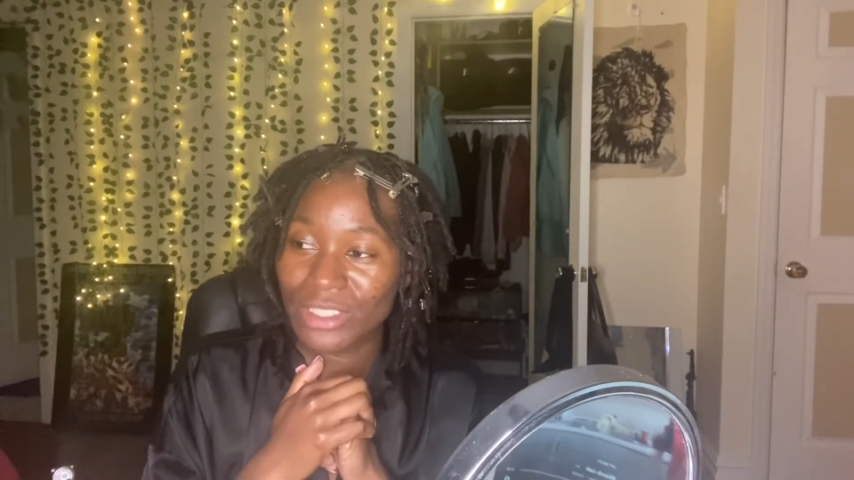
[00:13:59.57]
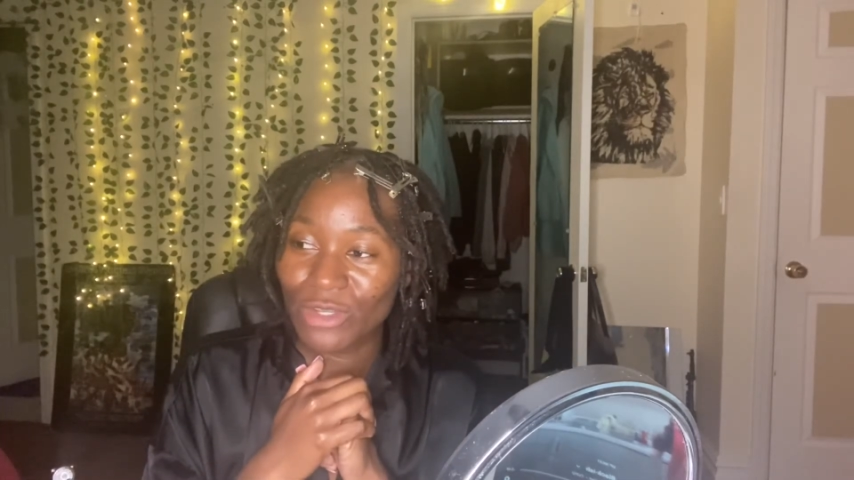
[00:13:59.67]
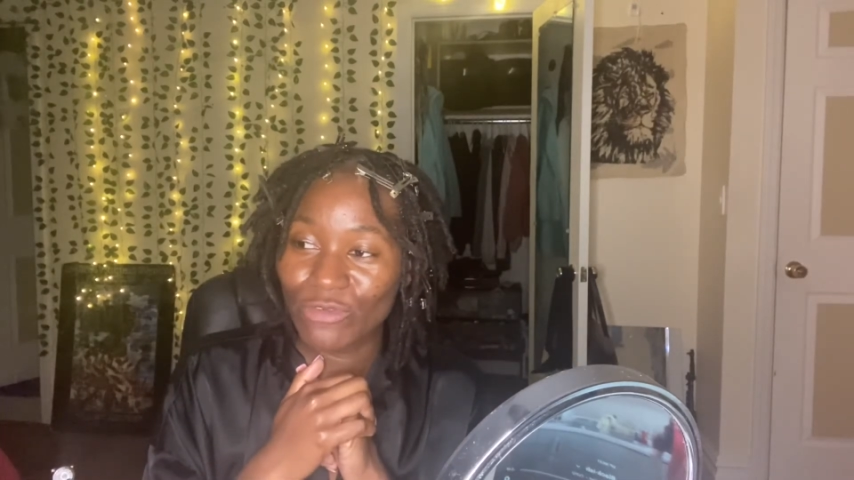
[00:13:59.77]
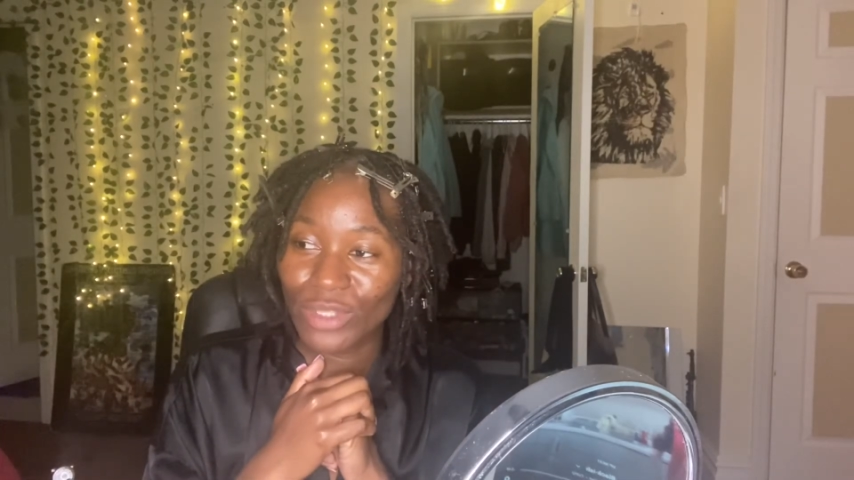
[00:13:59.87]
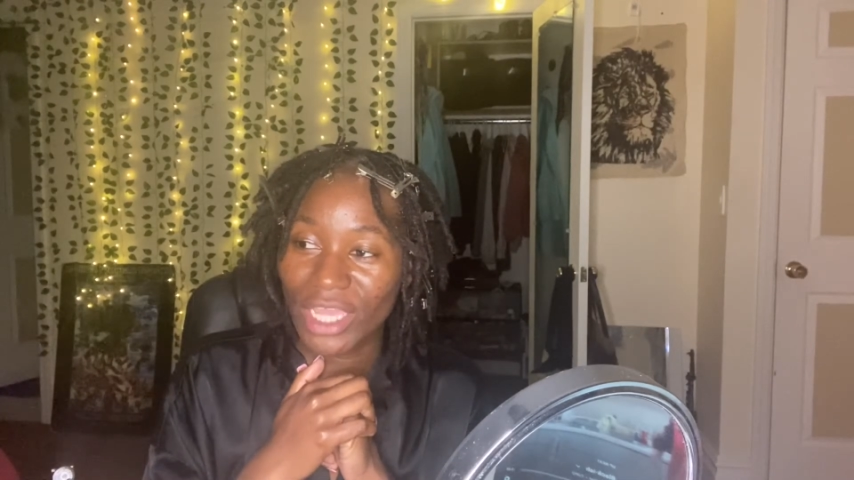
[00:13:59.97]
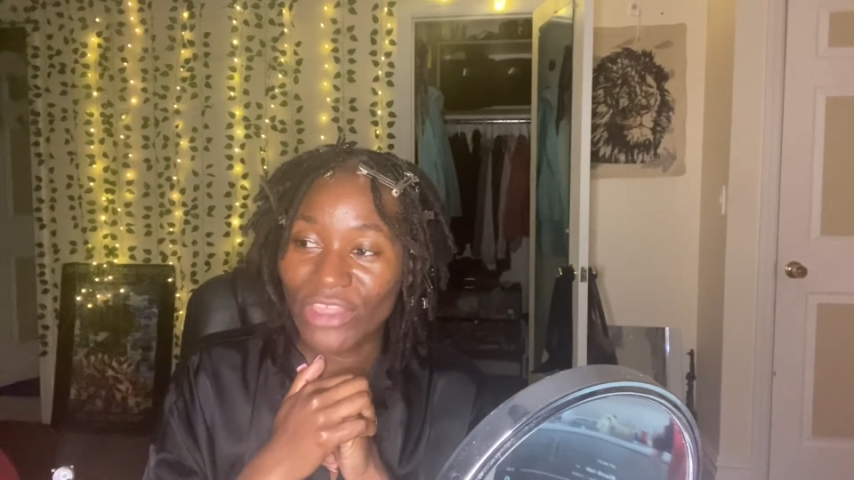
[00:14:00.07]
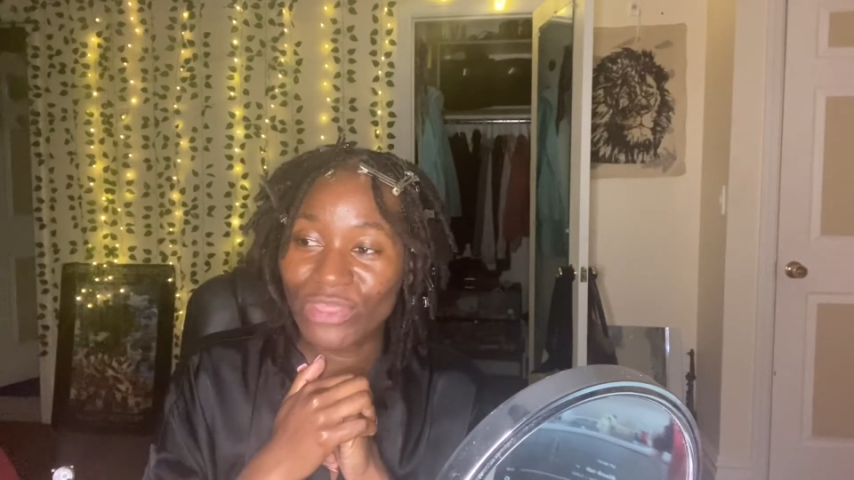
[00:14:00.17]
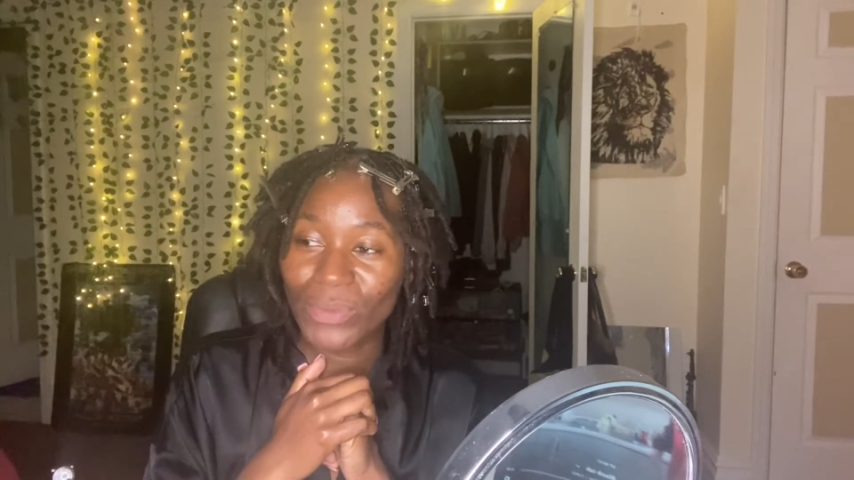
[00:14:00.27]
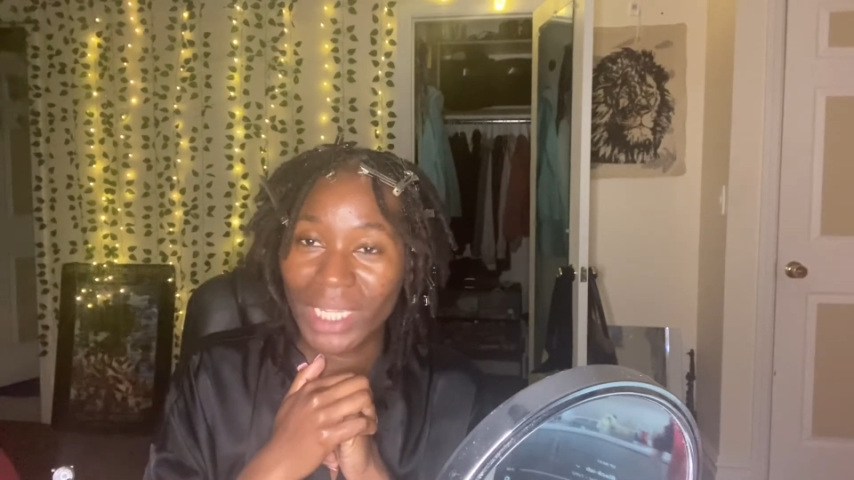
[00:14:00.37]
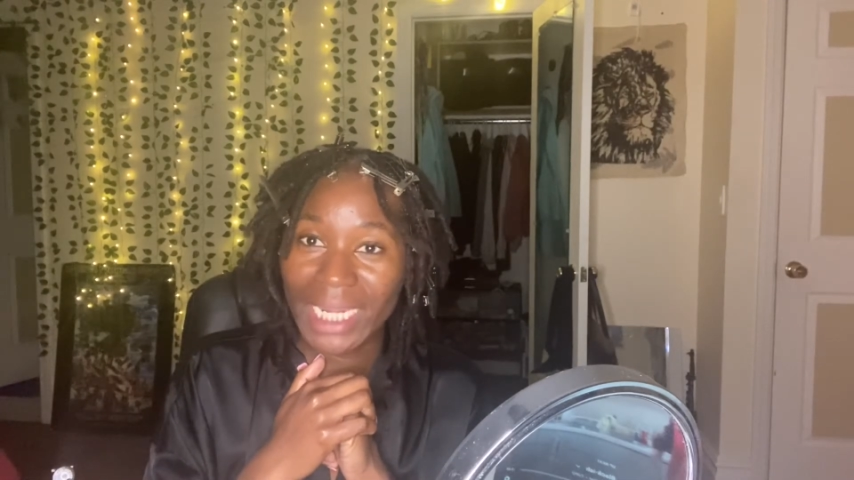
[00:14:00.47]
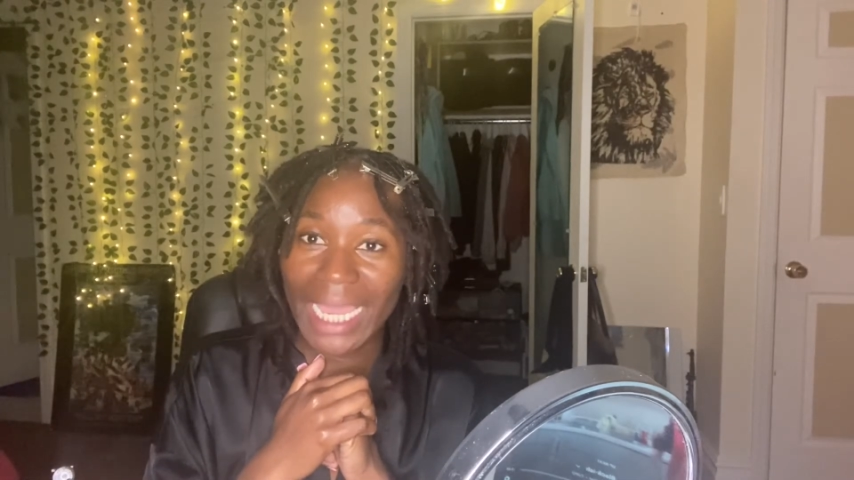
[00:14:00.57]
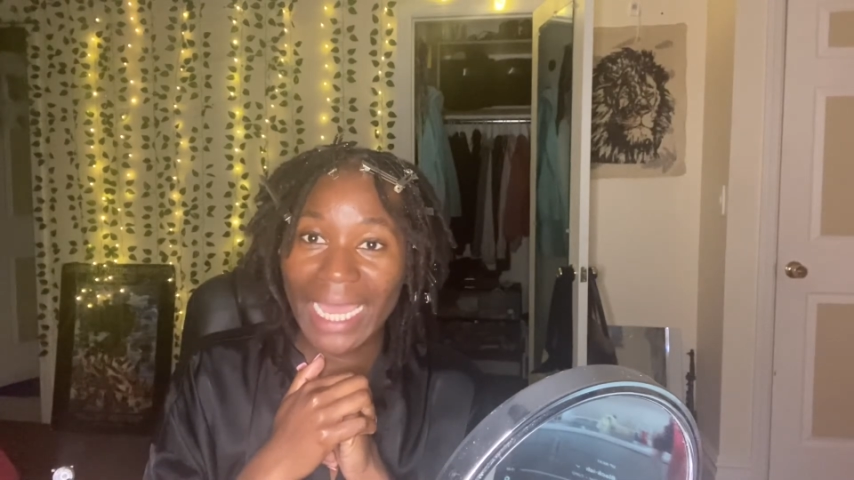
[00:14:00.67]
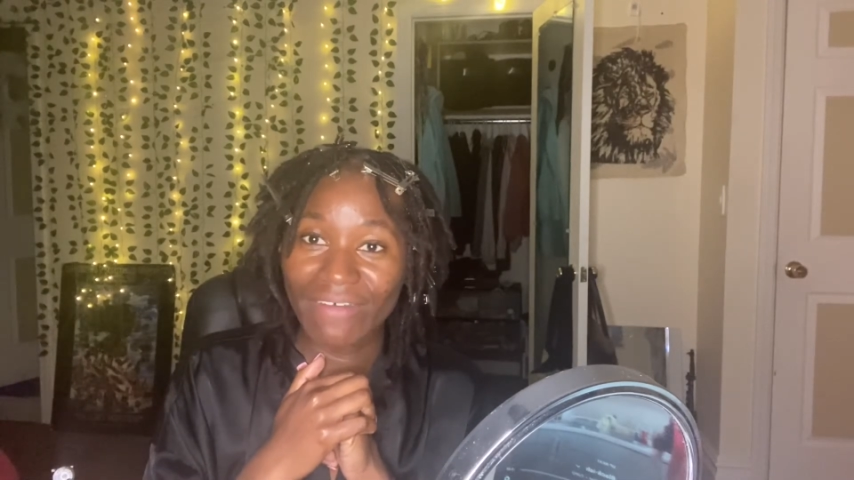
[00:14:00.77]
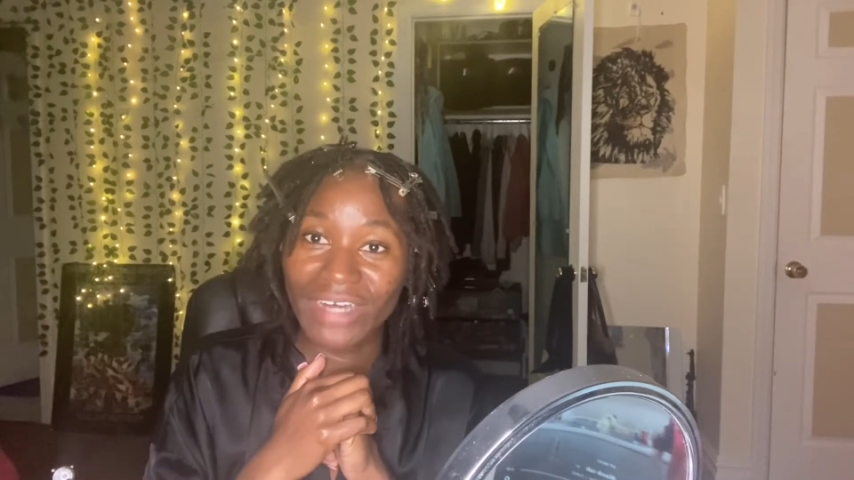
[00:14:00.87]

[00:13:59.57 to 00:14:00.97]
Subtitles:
here for like 3.5